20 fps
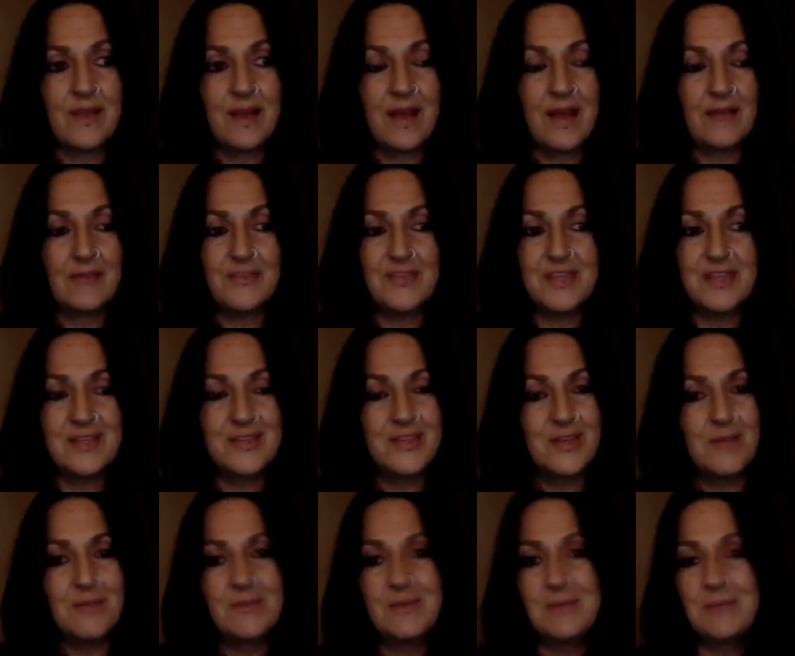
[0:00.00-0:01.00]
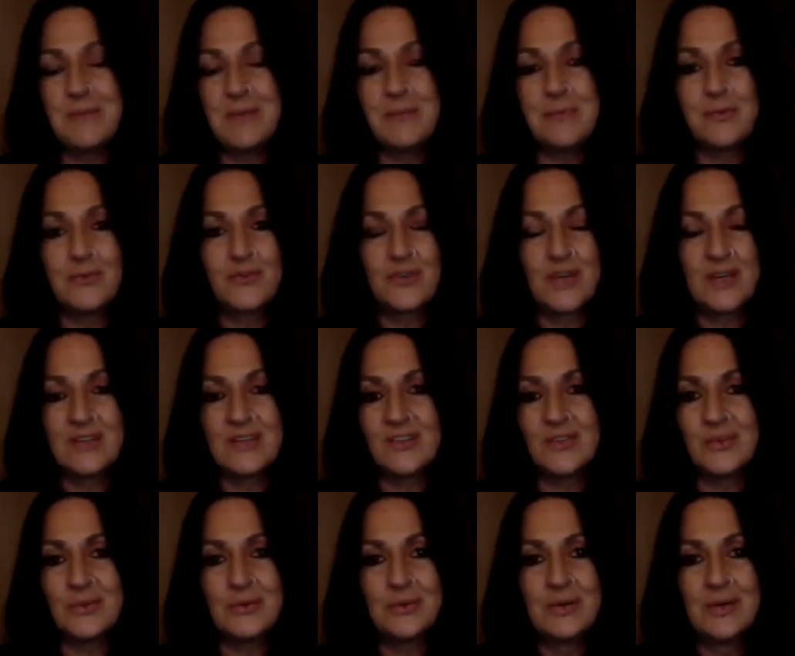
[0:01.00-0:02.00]
I've seen so many people trying
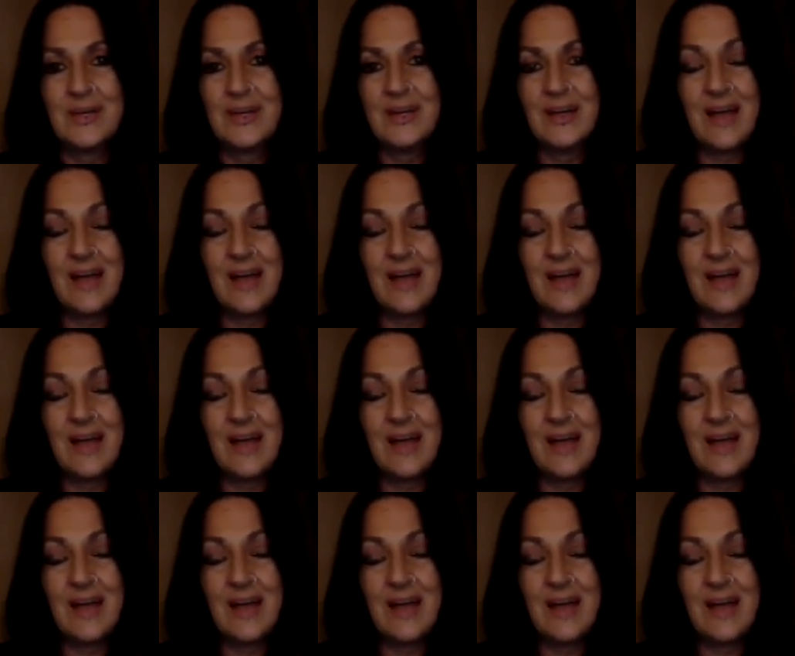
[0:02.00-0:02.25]
to